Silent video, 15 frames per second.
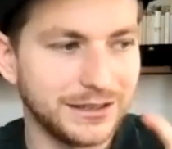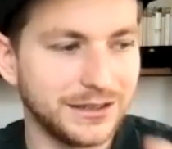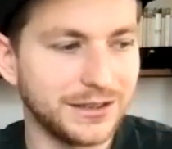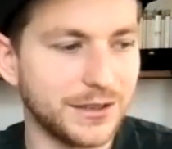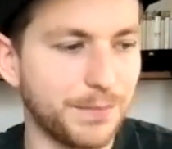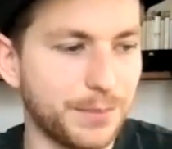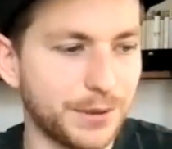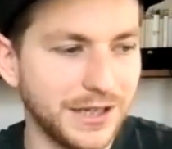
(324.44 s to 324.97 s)

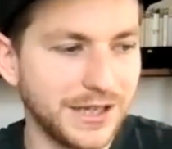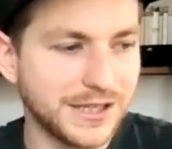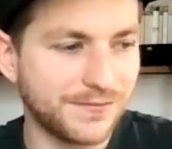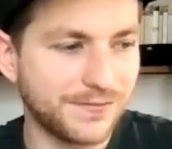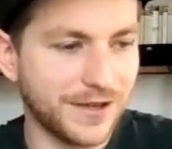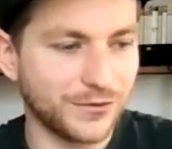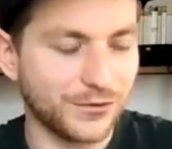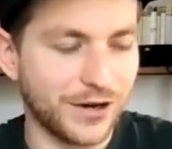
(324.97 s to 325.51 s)
the police
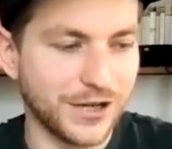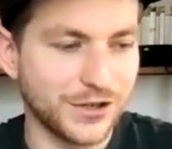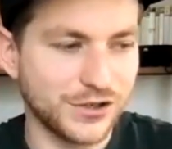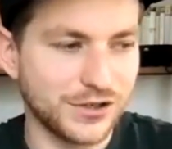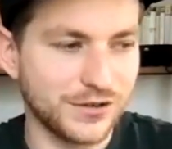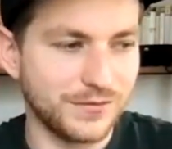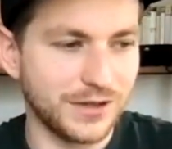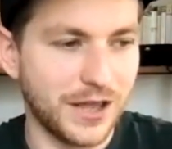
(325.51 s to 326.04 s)

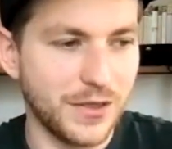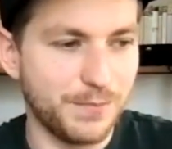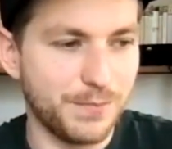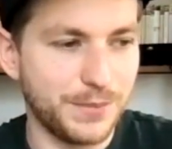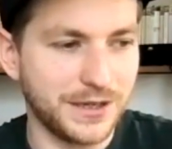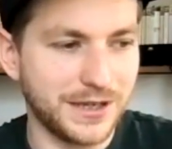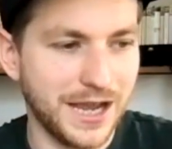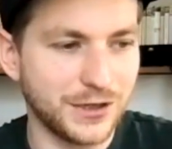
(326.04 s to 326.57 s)
federation, like the
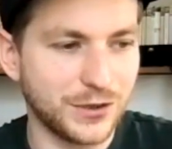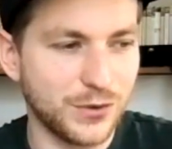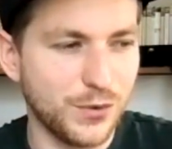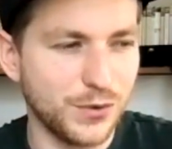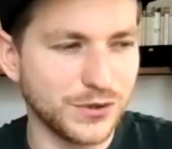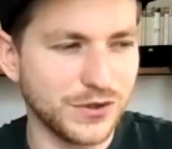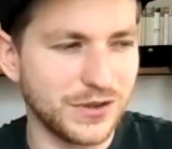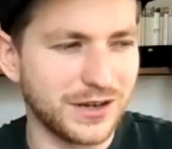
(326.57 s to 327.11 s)
big
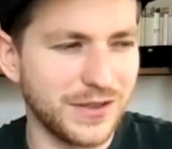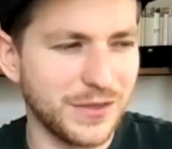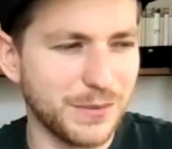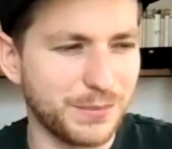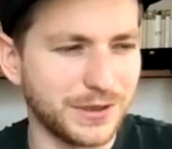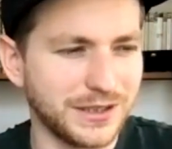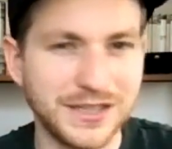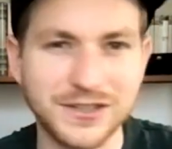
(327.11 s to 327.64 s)
headquarters of the, like the
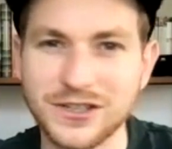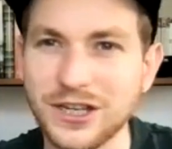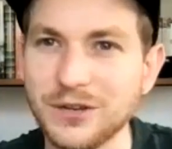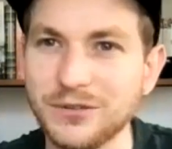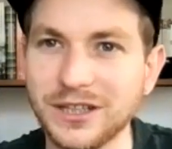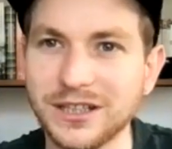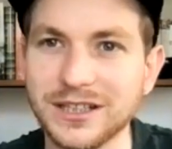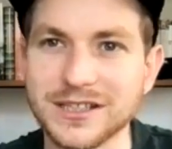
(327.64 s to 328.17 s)
police
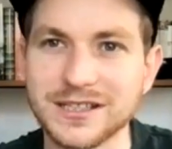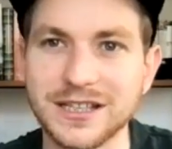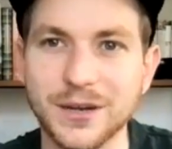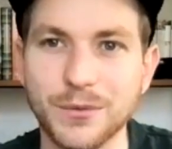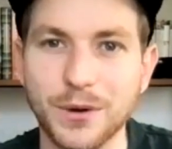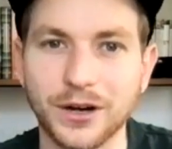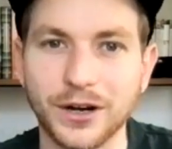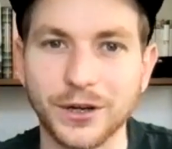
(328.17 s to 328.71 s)
union is near
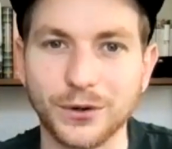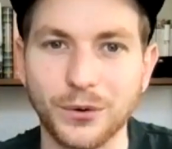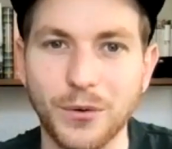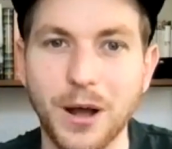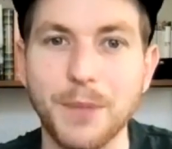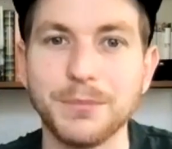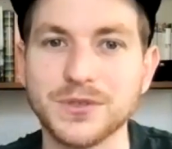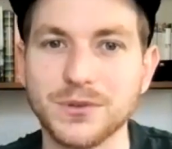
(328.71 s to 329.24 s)
where I grew
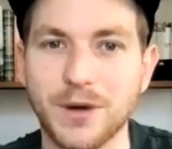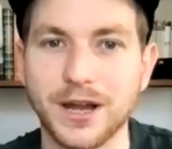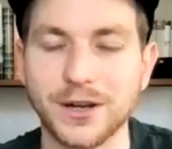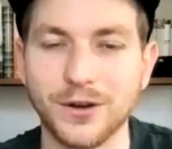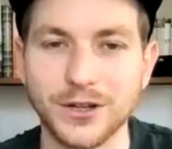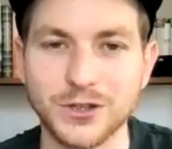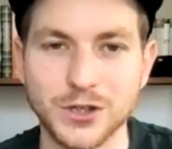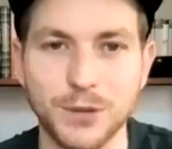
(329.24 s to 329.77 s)
up. So I
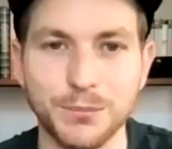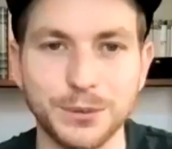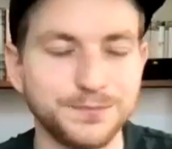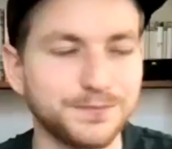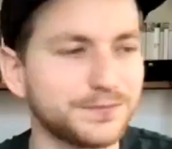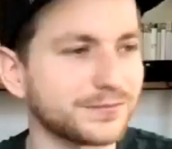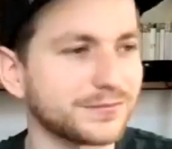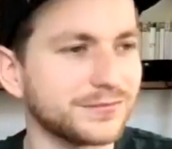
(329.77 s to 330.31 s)
got a job
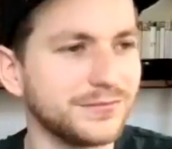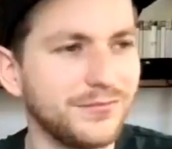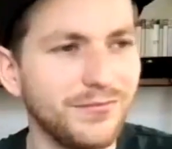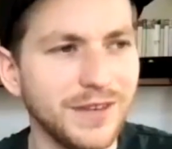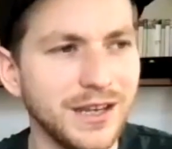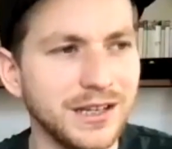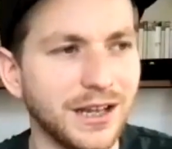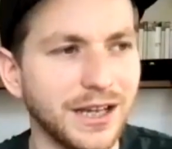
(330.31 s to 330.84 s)

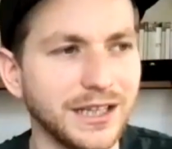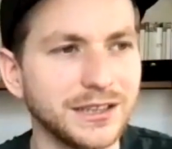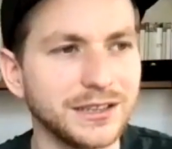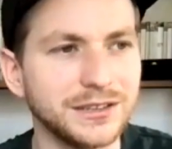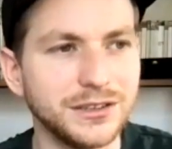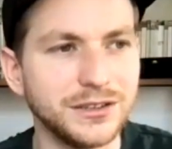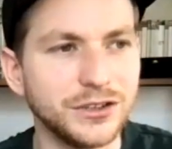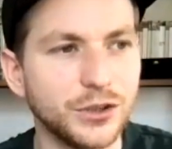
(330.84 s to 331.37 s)
like
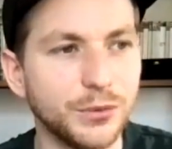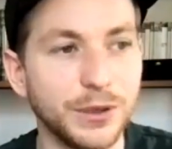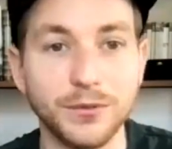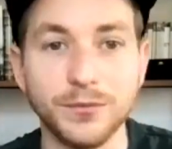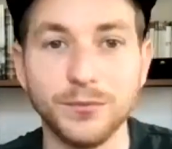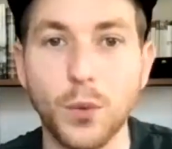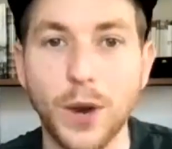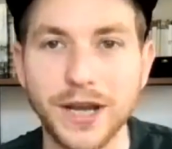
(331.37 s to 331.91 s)

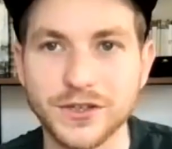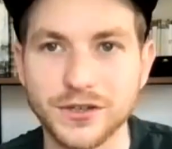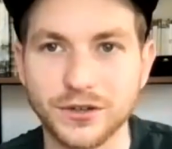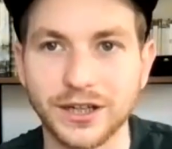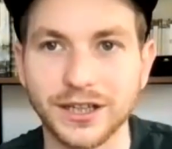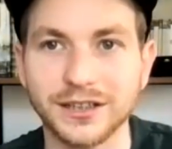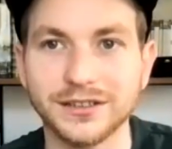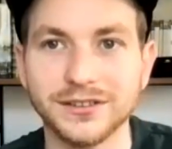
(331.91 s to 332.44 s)
doing
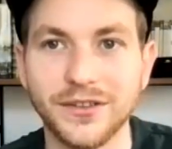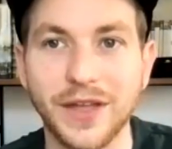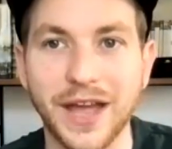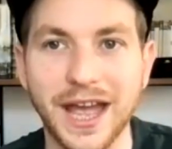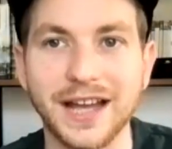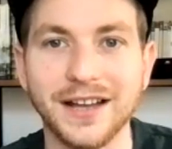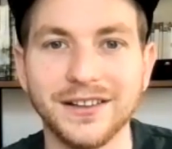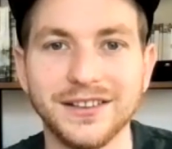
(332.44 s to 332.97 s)
waitering
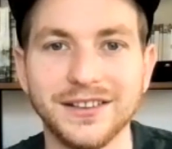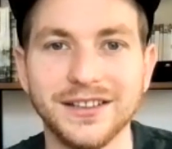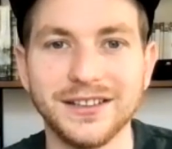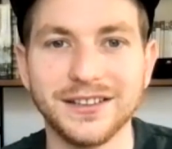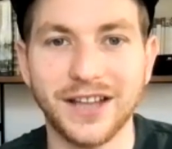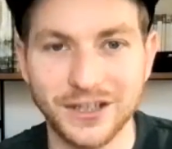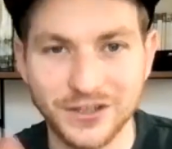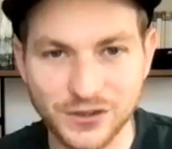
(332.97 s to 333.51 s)
there,
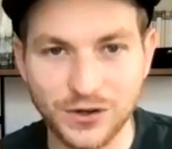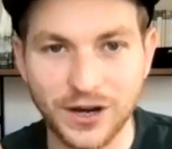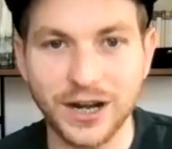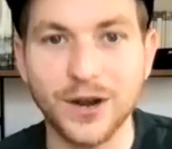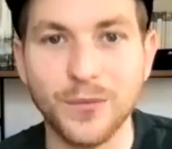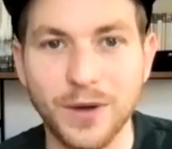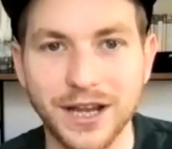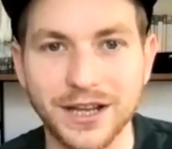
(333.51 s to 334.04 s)
like yeah. straight
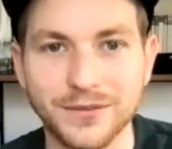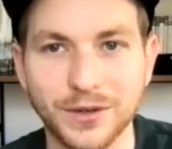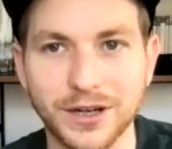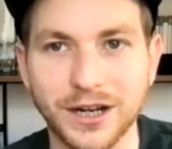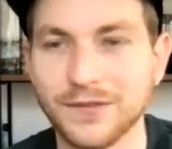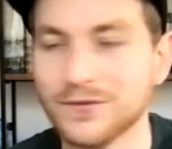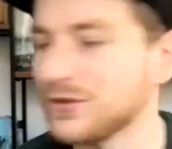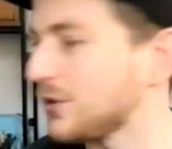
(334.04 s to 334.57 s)
away when I
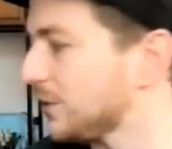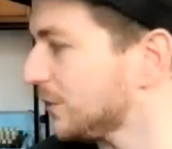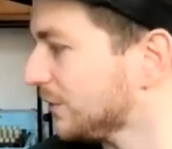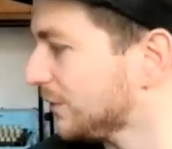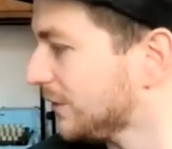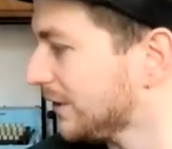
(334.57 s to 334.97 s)
left school.